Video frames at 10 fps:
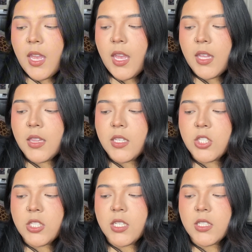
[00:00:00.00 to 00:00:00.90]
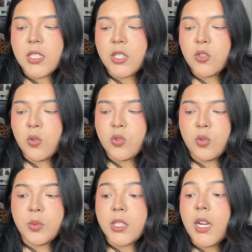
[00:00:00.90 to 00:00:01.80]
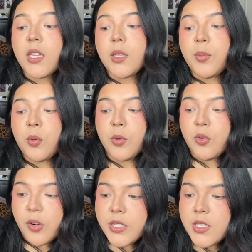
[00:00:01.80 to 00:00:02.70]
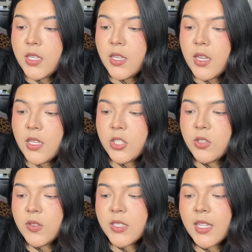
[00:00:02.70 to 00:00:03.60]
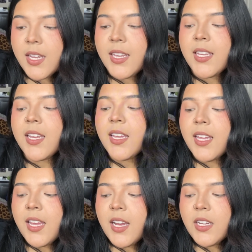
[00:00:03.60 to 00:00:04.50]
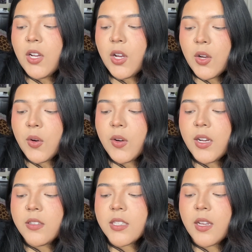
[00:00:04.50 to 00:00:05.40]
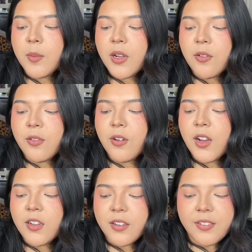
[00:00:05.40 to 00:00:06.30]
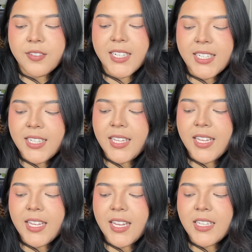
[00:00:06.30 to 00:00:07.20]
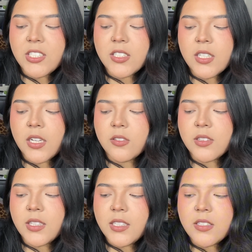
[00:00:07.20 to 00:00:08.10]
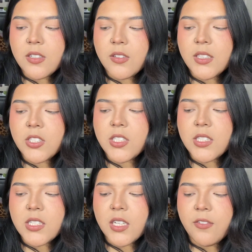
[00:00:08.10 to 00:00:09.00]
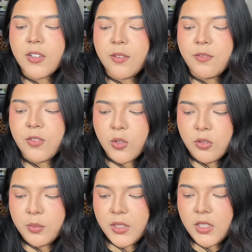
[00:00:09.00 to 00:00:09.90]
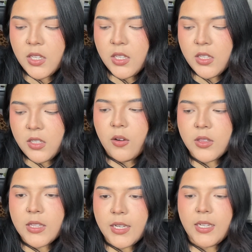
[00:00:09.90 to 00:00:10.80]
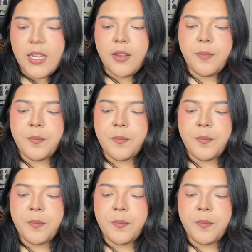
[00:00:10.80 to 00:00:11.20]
And then she sends like a Jongsob looking at La Boo Boo crazy, and she was like, oh, I was like, I'm not wrong, right? And she's like, I don't think so. And then she sends like a funny photo of me that day.